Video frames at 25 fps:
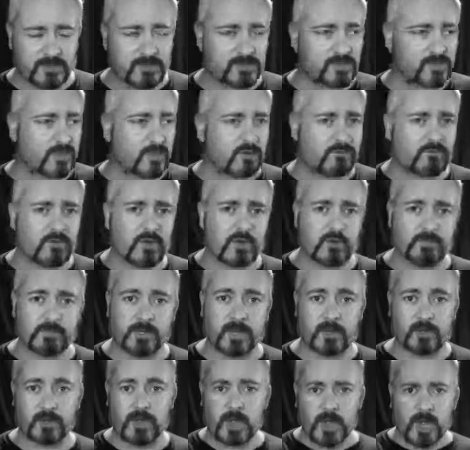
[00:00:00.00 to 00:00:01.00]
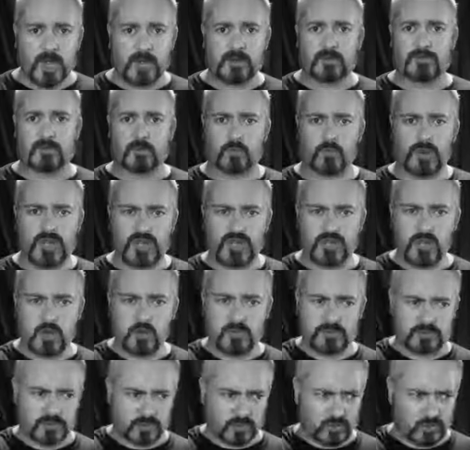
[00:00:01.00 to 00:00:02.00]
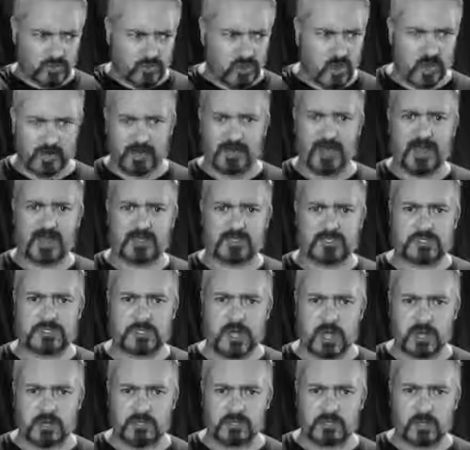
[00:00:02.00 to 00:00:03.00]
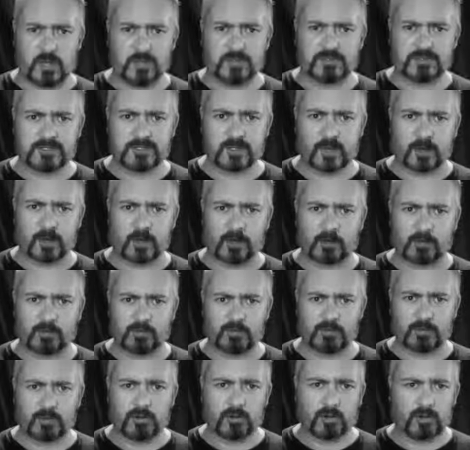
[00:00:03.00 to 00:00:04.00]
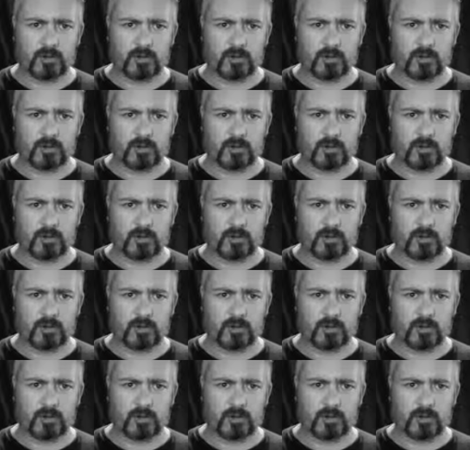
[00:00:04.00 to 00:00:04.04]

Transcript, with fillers: Usually a few of them going, the Wii U is not a next-gen console.